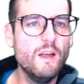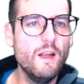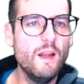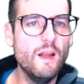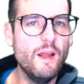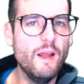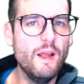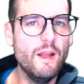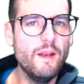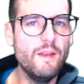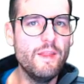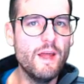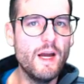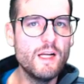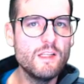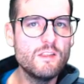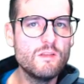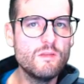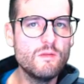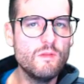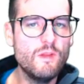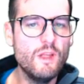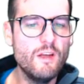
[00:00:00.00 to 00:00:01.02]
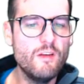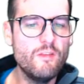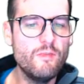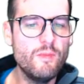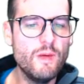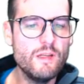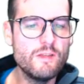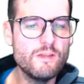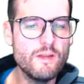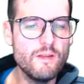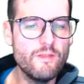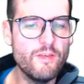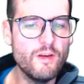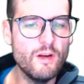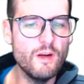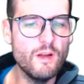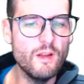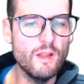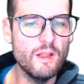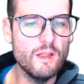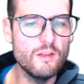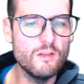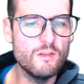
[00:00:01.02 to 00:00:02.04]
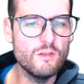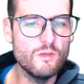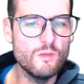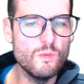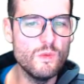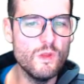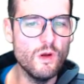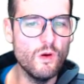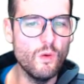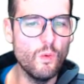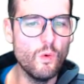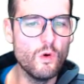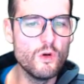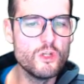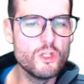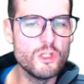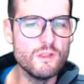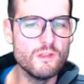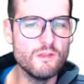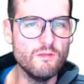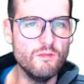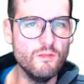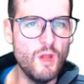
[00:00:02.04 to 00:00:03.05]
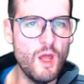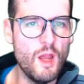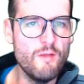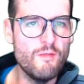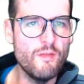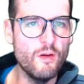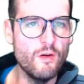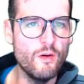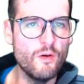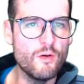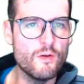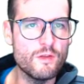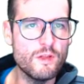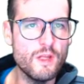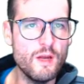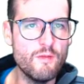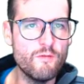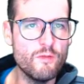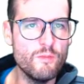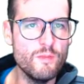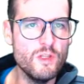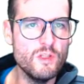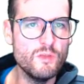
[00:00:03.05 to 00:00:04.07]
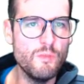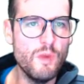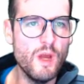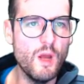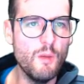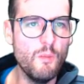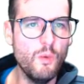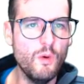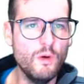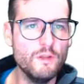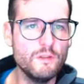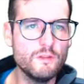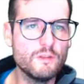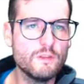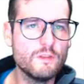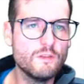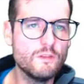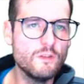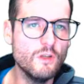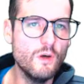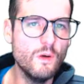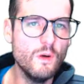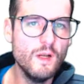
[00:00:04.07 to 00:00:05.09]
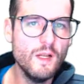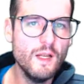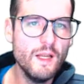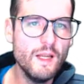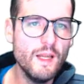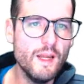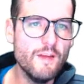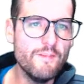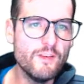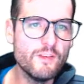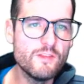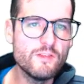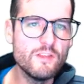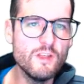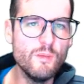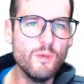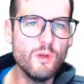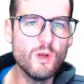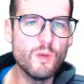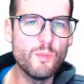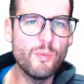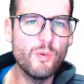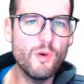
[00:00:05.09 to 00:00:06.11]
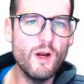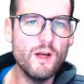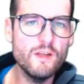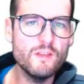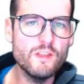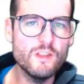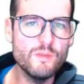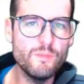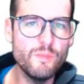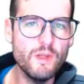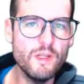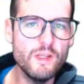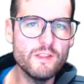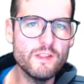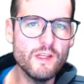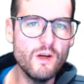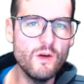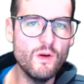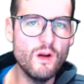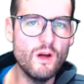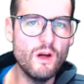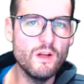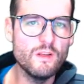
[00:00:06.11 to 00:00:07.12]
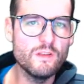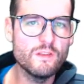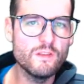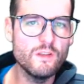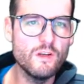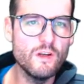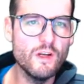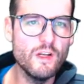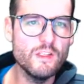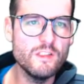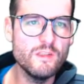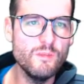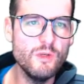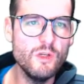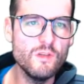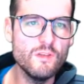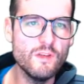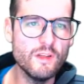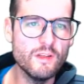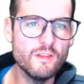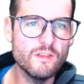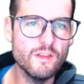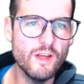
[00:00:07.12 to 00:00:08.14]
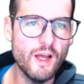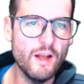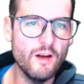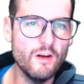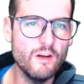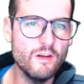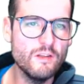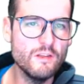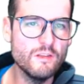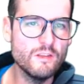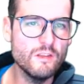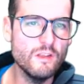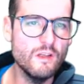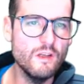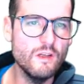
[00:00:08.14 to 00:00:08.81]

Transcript: And they've basically figured out, like, this is the origins of life on Earth came from these bad boys. So if a similar process plays out on certain icy moons like Saturn's